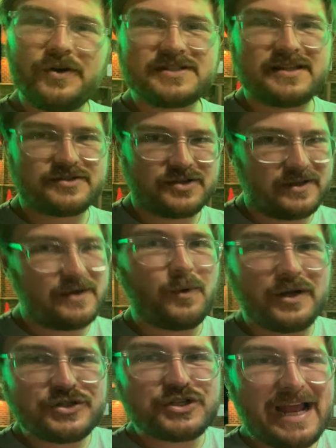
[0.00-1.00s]
there's only
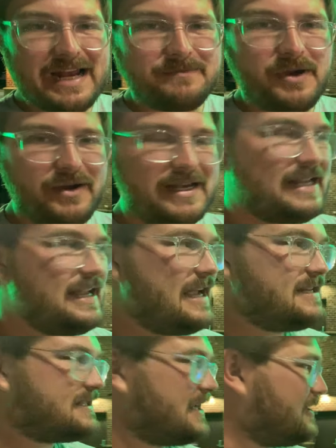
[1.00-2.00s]
one CHAdeMO at EA
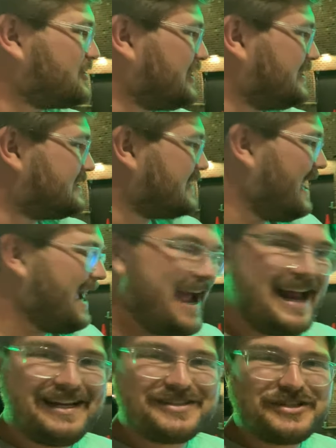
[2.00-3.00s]
stations and
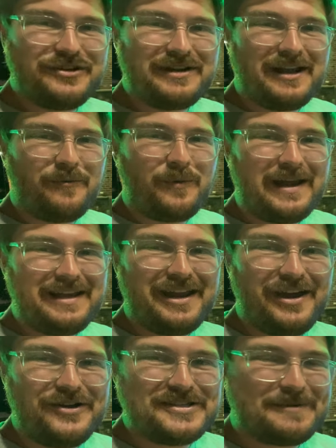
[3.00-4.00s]
it's doing a
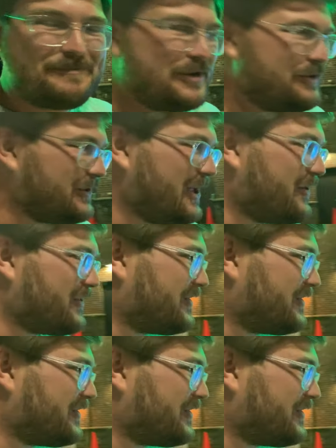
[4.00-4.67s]
Windows bootloader